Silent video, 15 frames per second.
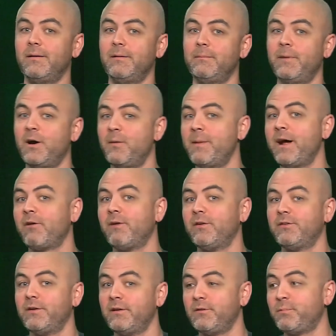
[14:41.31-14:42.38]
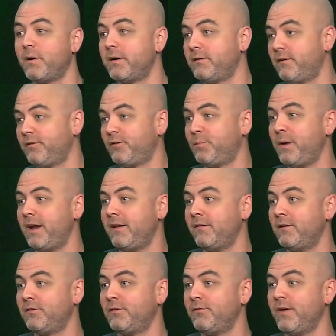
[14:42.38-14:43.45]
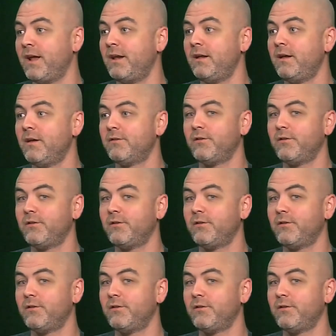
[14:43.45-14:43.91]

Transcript: Merrimack residents participate in this event